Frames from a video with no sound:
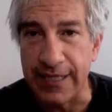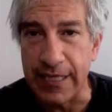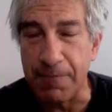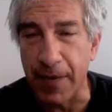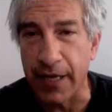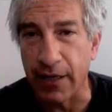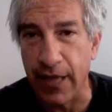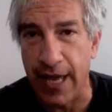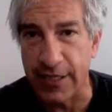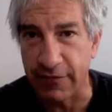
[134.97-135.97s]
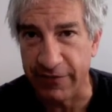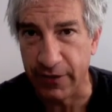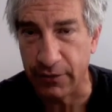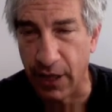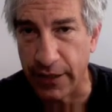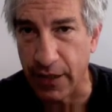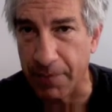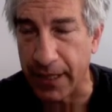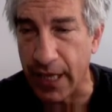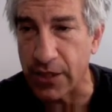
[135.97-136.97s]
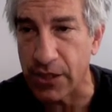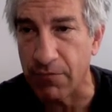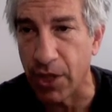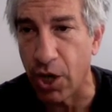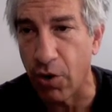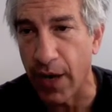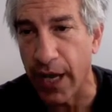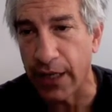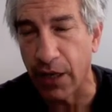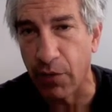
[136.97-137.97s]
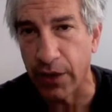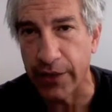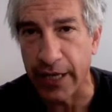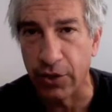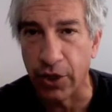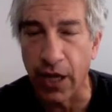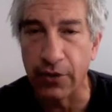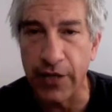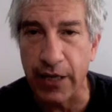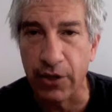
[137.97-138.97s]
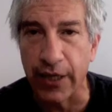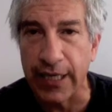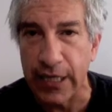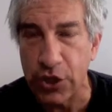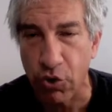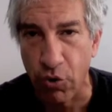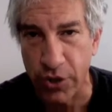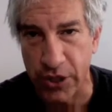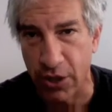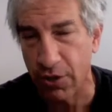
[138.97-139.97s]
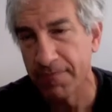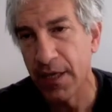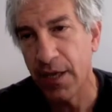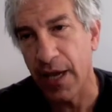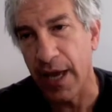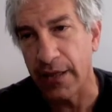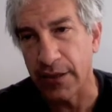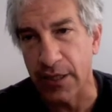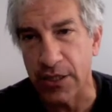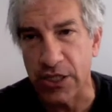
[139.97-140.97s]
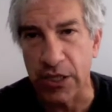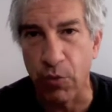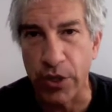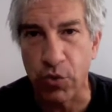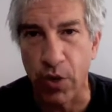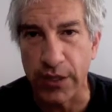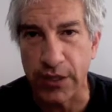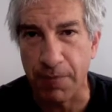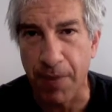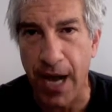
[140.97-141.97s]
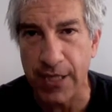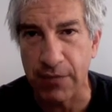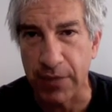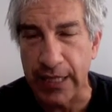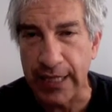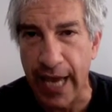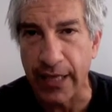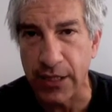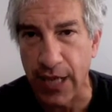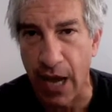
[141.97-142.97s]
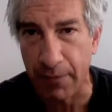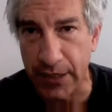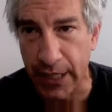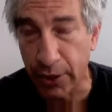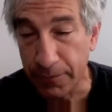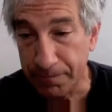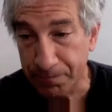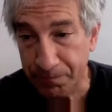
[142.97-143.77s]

deep and classy field lined up against him, though, and I want to take a look. I'll take a look at each horse here and see which ones could possibly get to Commentator.